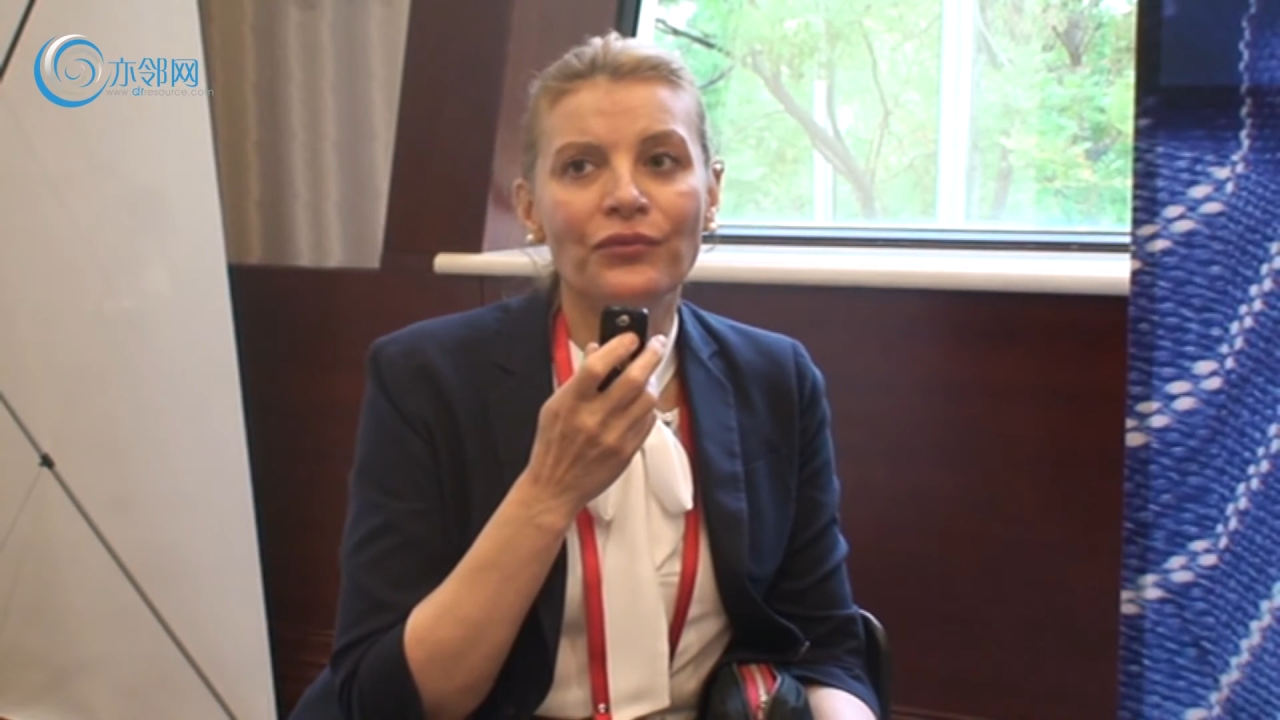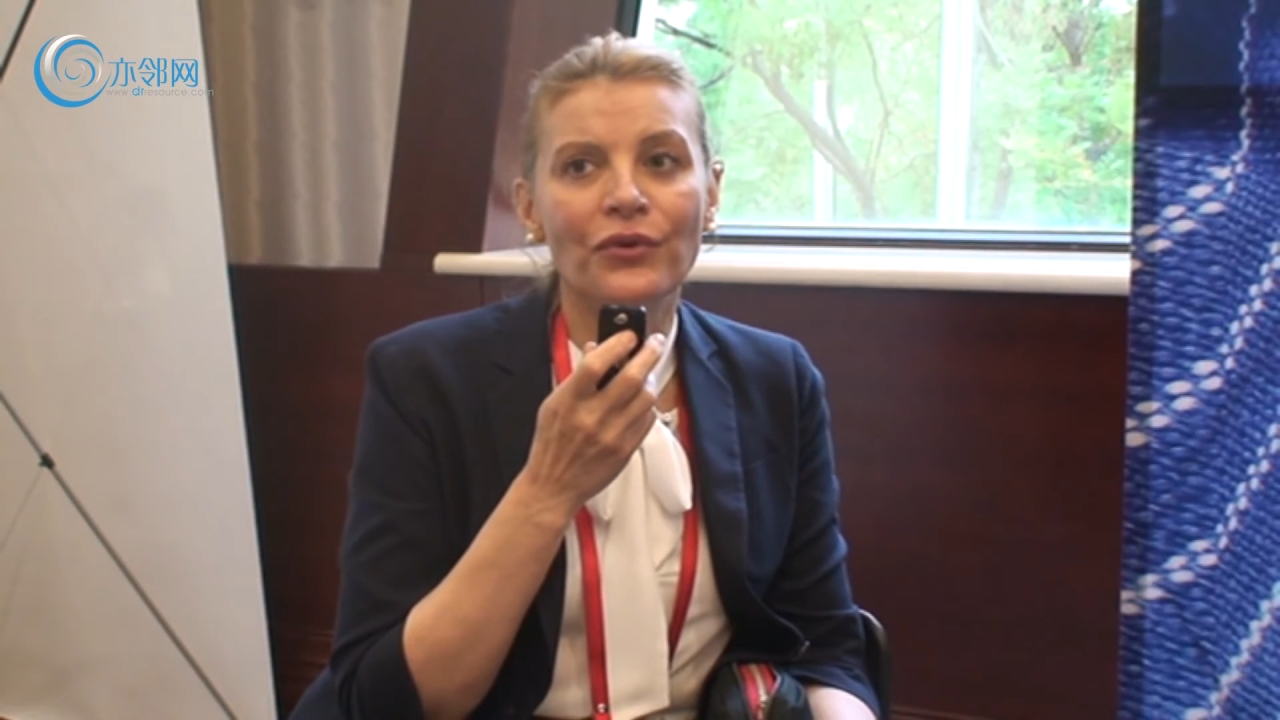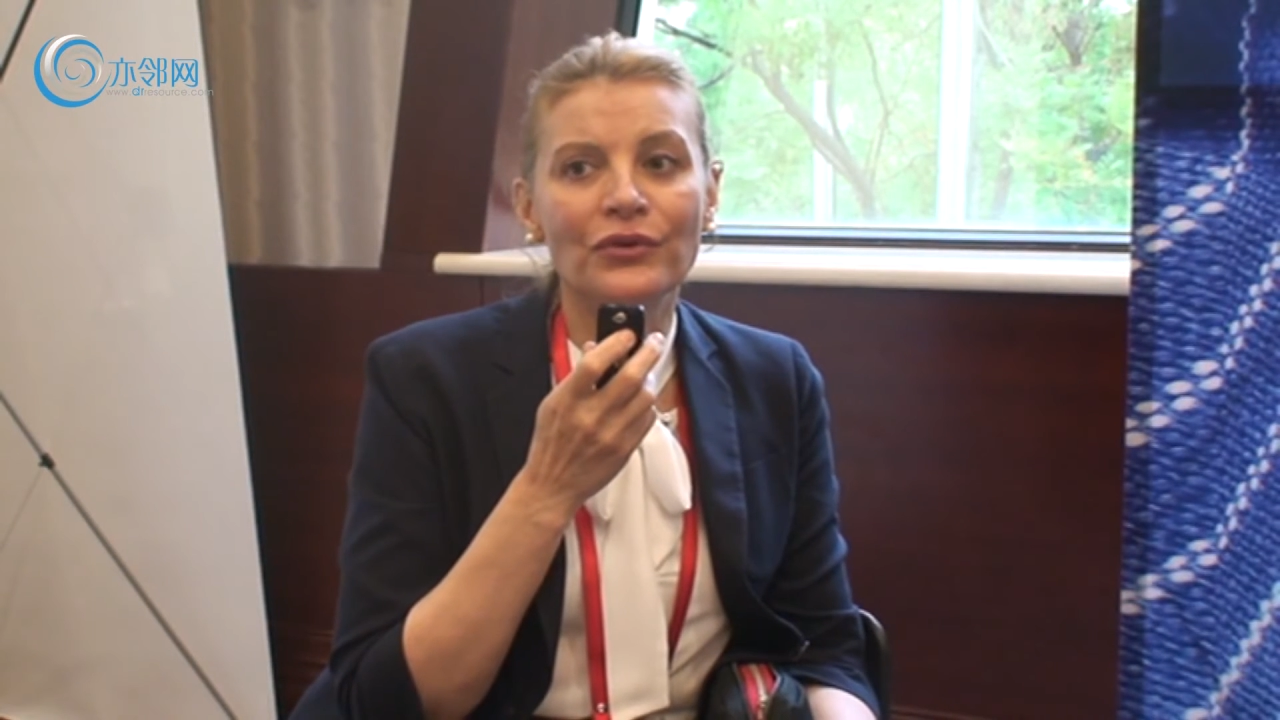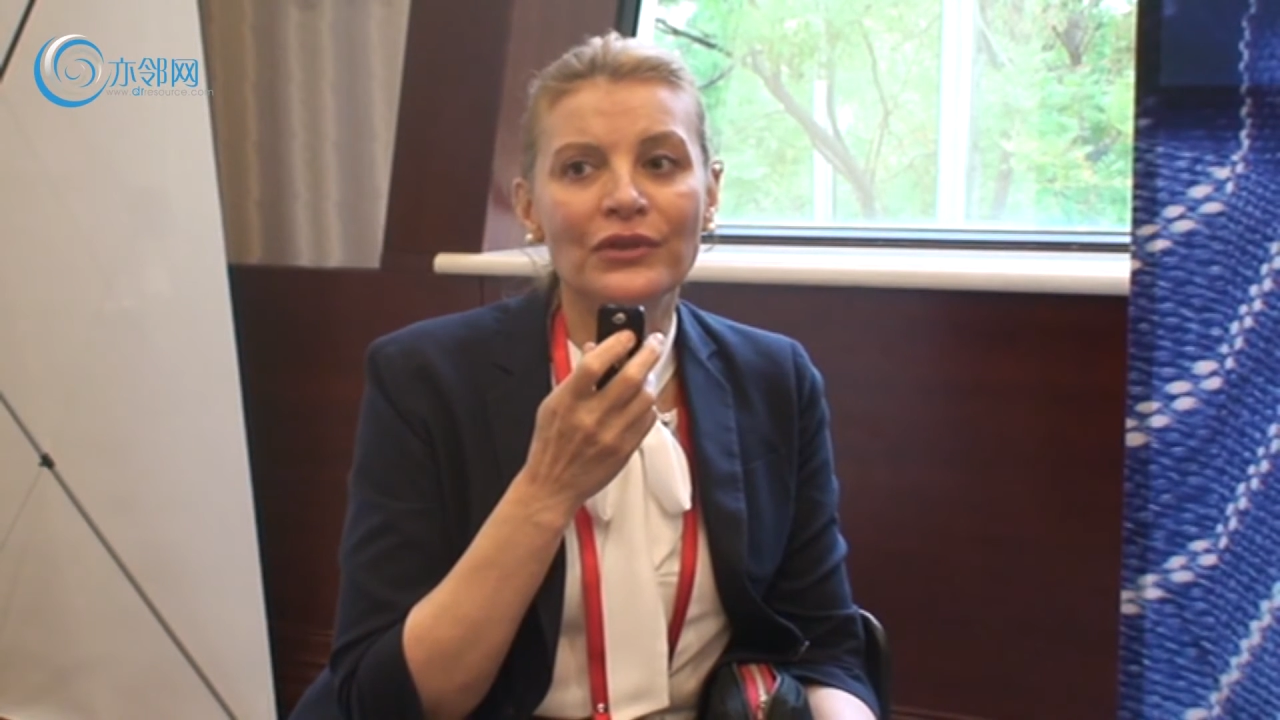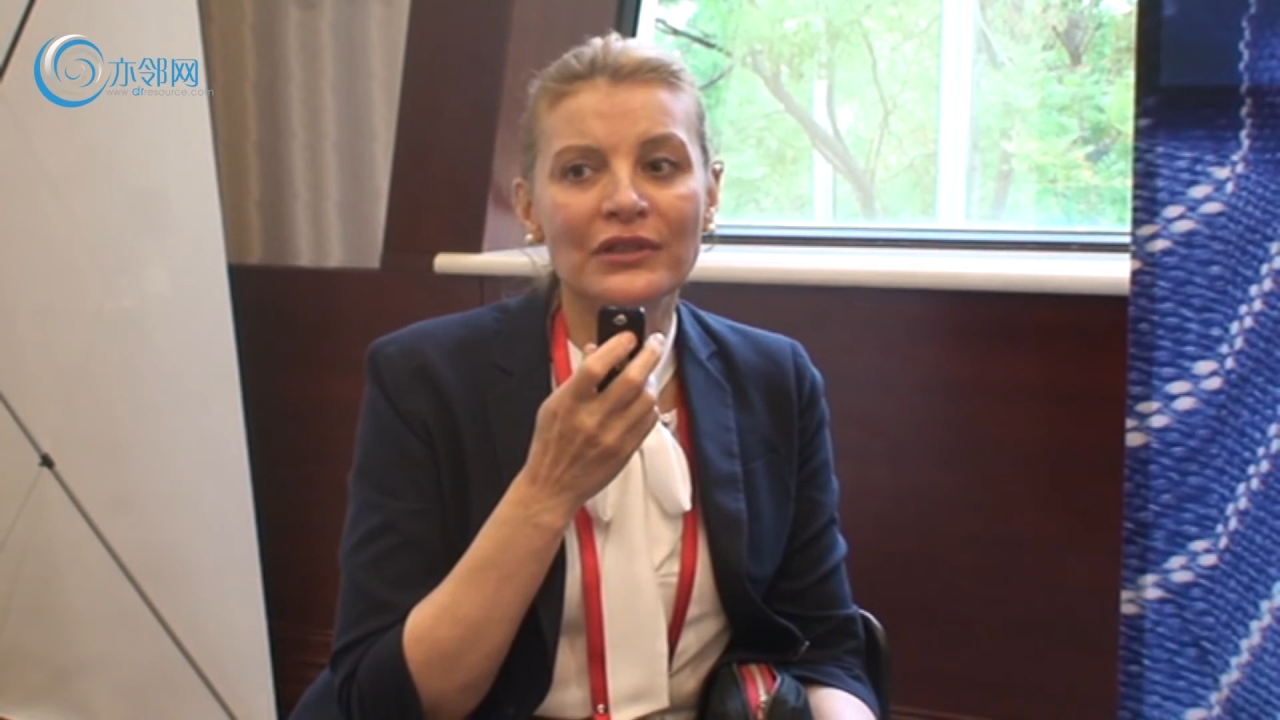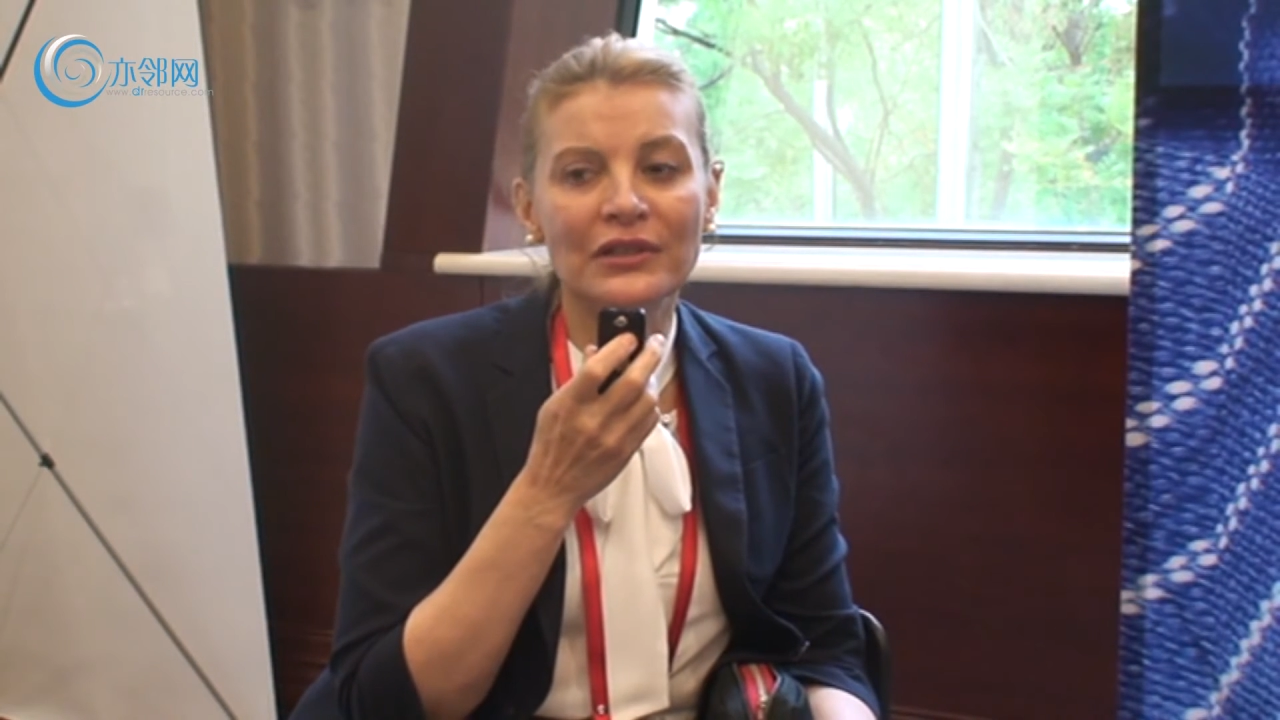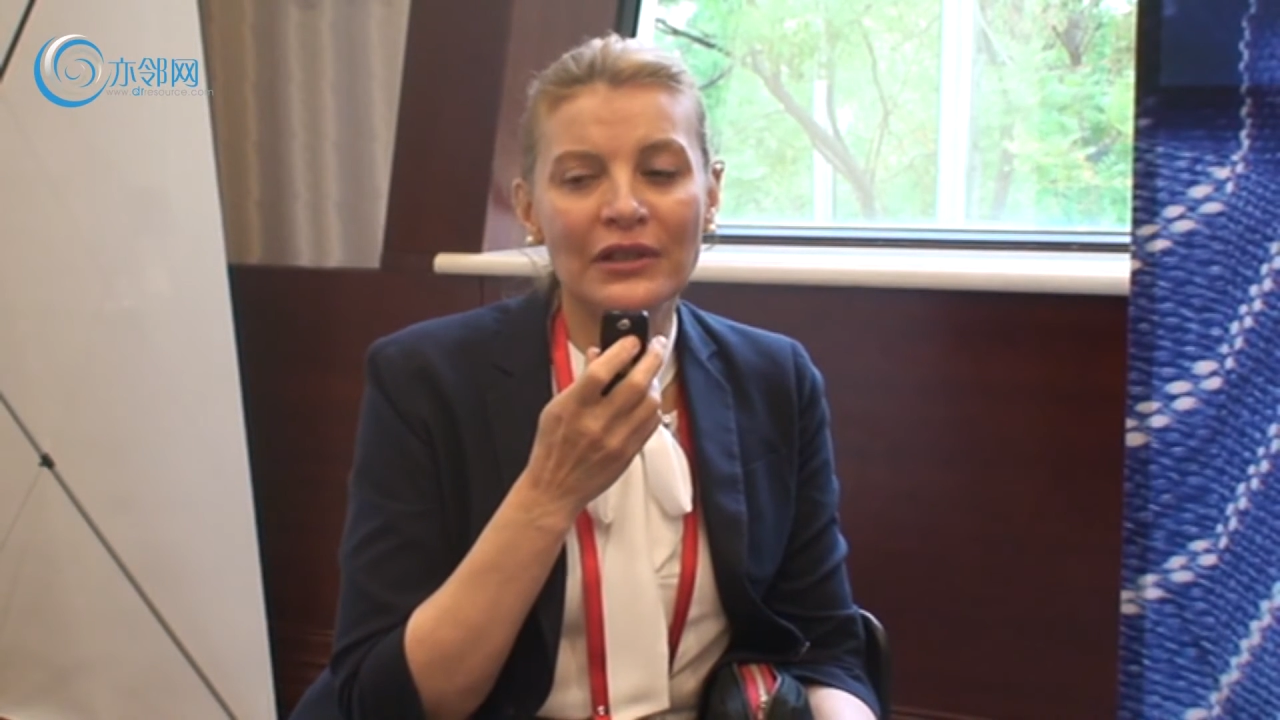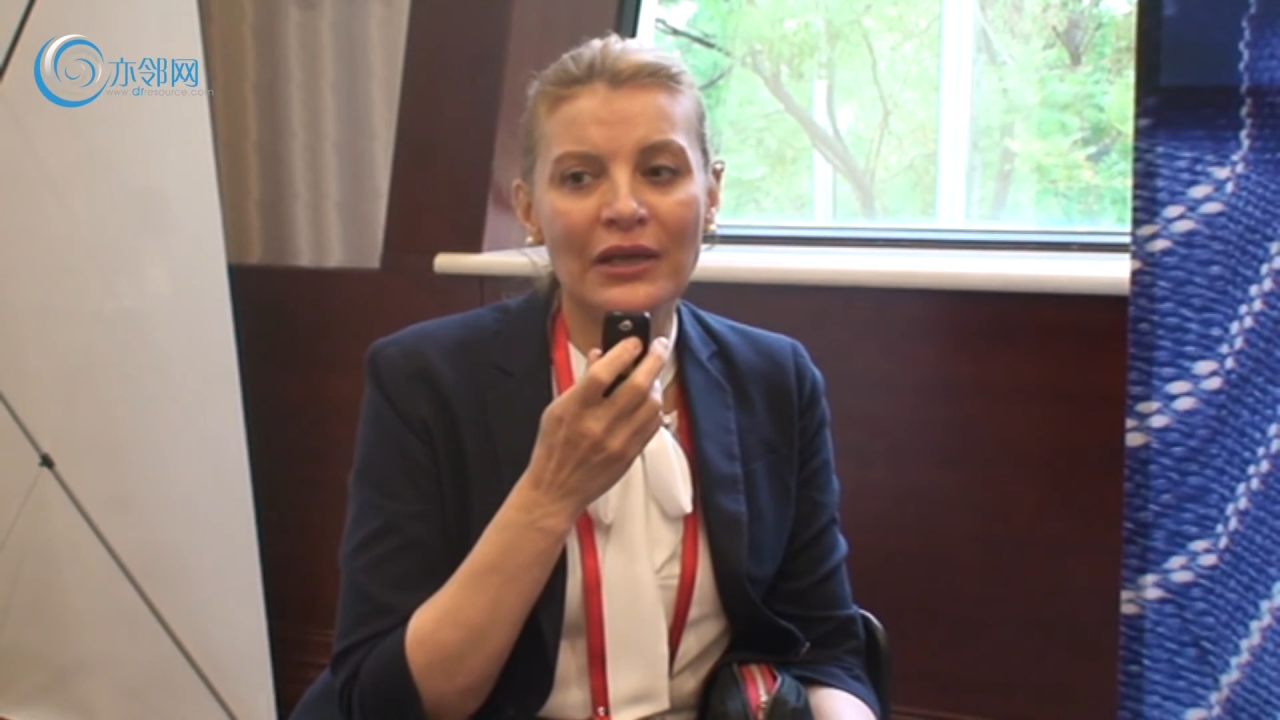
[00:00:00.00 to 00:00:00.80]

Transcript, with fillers: for these